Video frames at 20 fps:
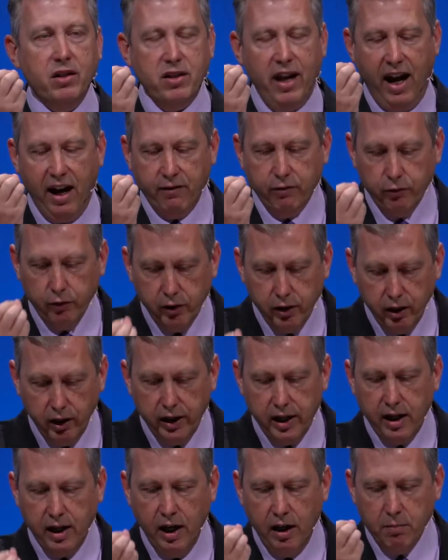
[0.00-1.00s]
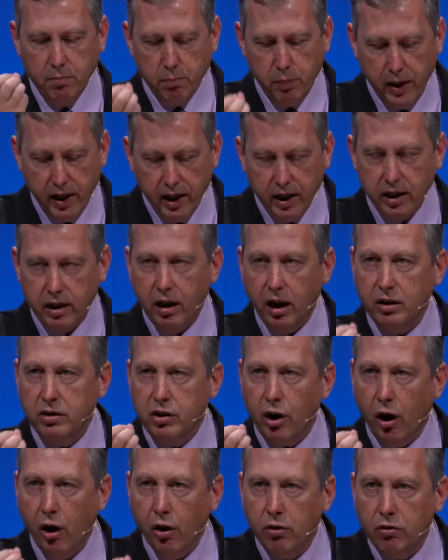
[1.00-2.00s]
have really been
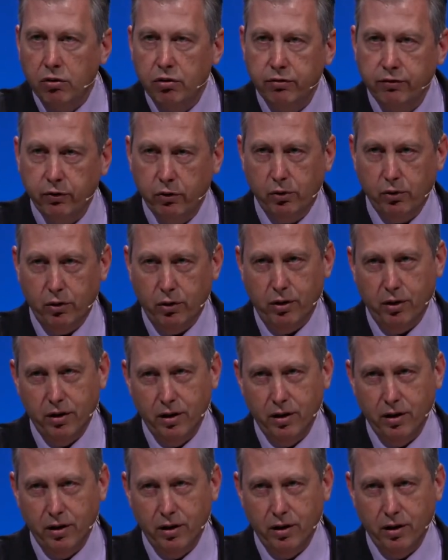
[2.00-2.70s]
atoned for?